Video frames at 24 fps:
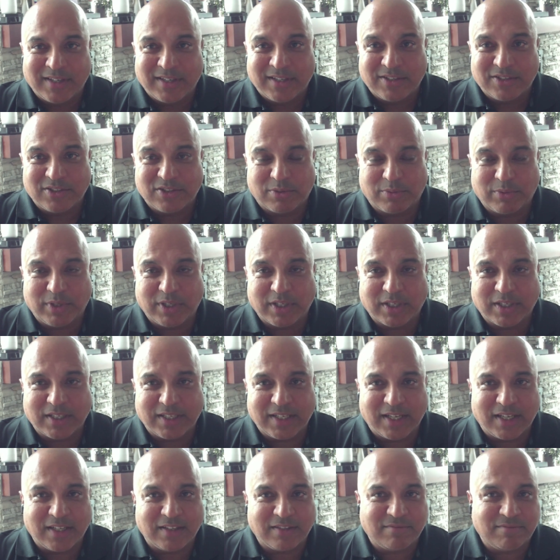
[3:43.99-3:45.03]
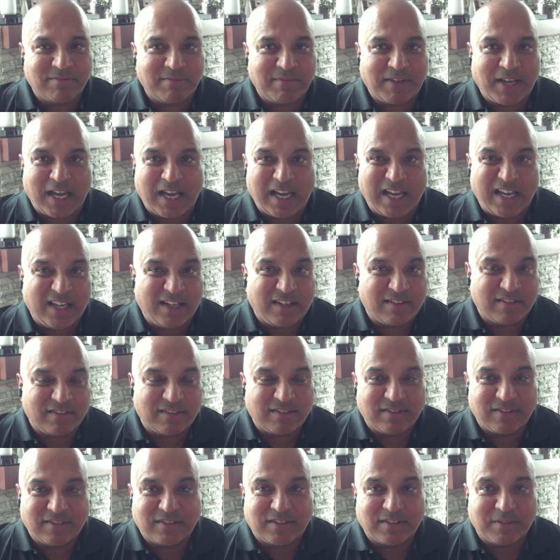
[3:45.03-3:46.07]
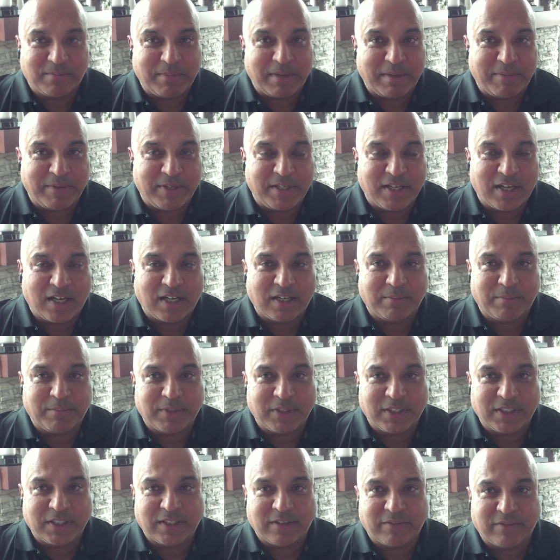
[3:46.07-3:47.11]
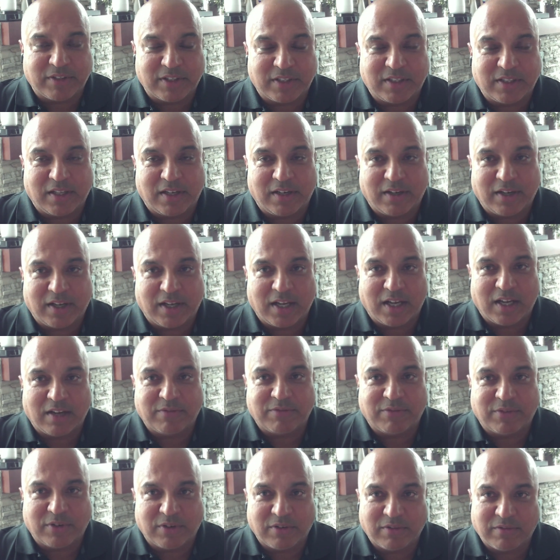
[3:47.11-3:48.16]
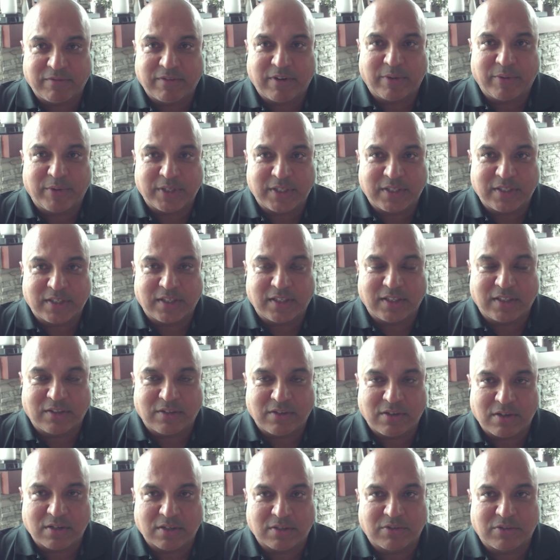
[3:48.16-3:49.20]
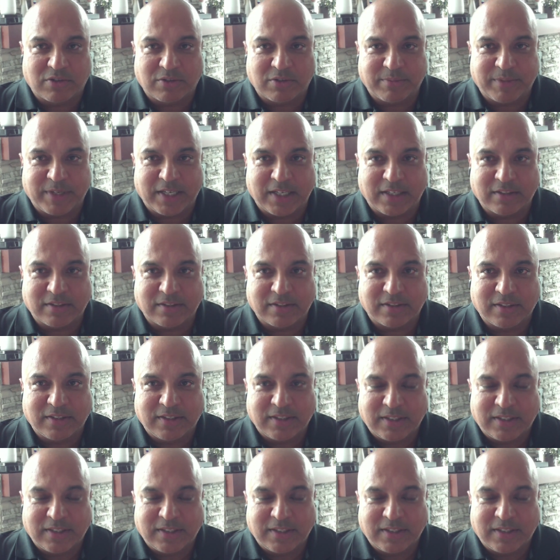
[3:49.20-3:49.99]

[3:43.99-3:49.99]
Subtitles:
So we're looking at 8 to maybe 9 million of the 10.5 are in very tight long-term hands.